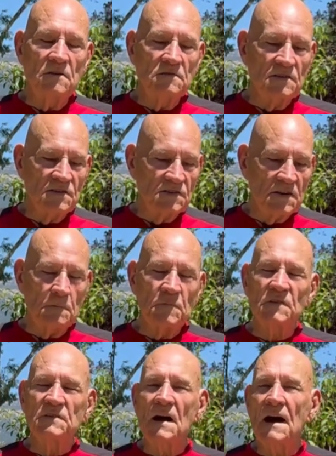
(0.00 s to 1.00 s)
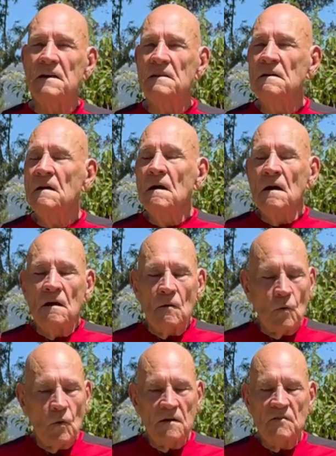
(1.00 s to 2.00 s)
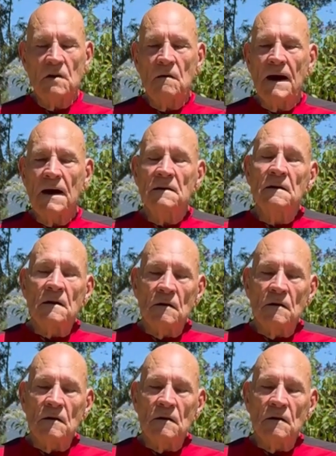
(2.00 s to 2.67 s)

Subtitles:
you just step aside, or wherever you're at.